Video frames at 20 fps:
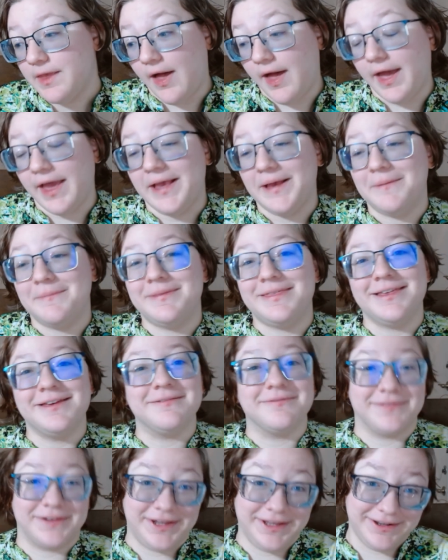I am the
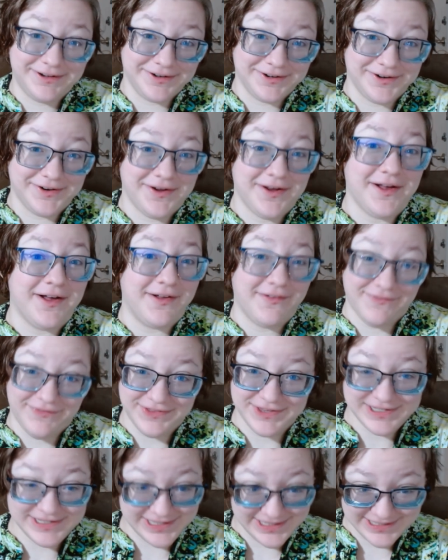reader of
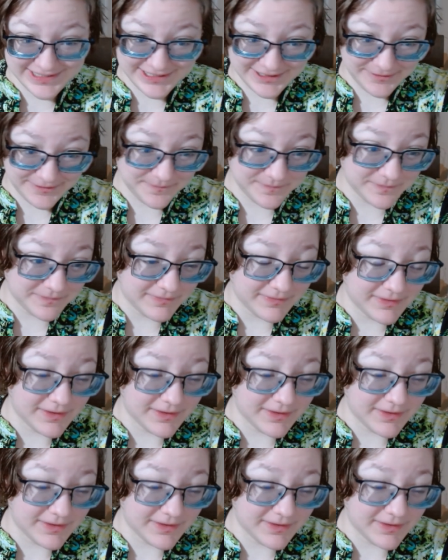the system.